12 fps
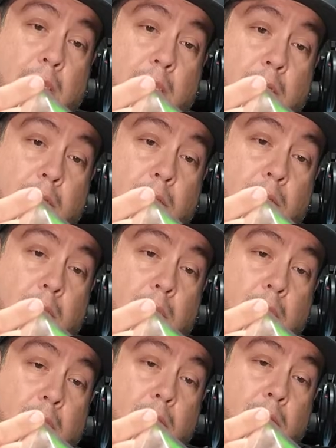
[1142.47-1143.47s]
and then to the
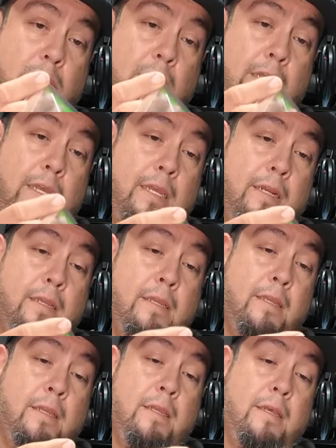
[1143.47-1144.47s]
other side.
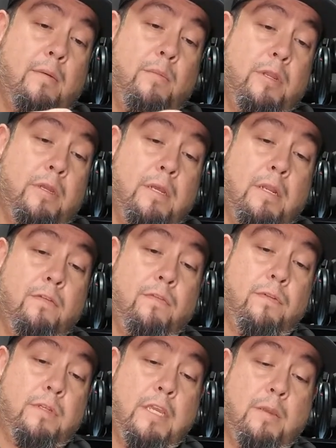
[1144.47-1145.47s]
I'm going to kind of
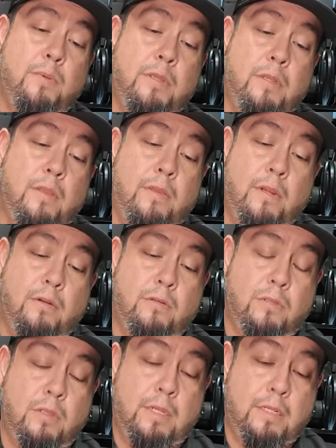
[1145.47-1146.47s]
tape it there
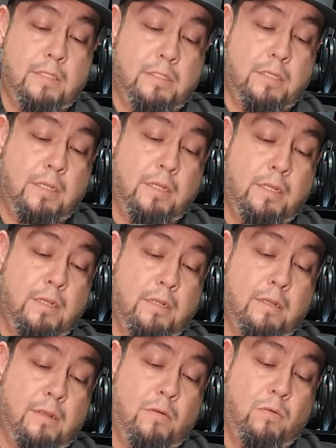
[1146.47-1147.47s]
so that I can see
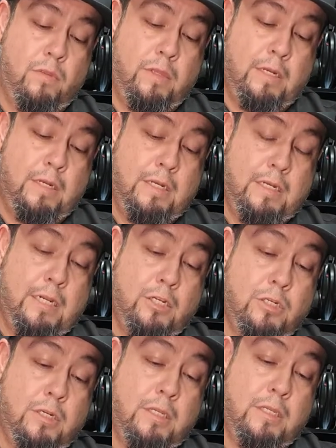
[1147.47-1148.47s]
where the
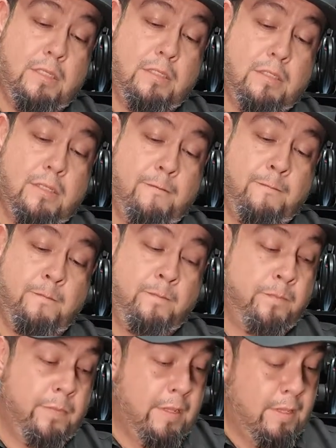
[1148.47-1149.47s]
indentation is.
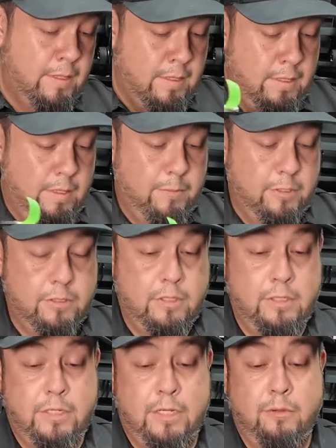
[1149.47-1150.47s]
I'm just
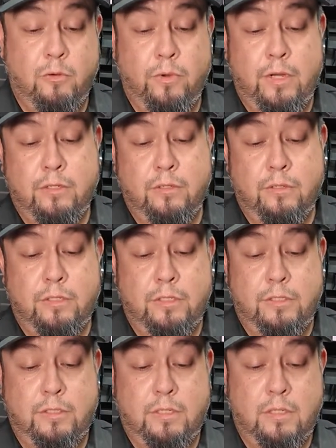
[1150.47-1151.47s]
going to take my razor and
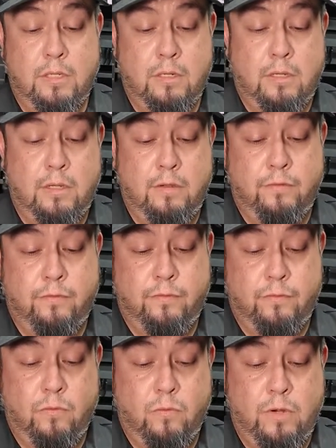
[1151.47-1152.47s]
just cut
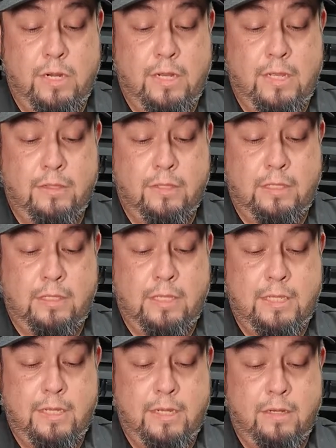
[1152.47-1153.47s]
off right at the
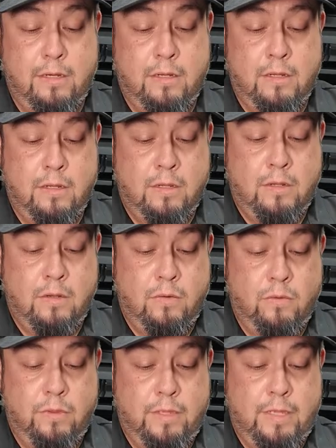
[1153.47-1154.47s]
line
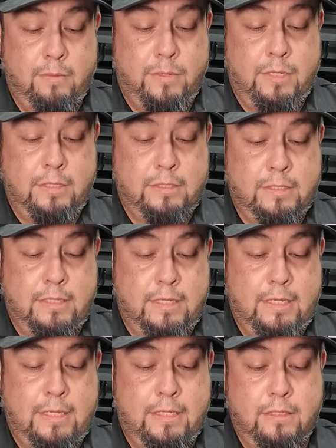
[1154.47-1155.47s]
where that piece
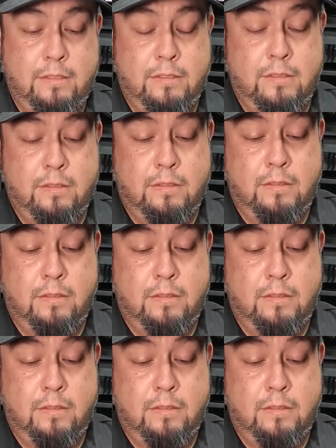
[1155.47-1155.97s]
ends.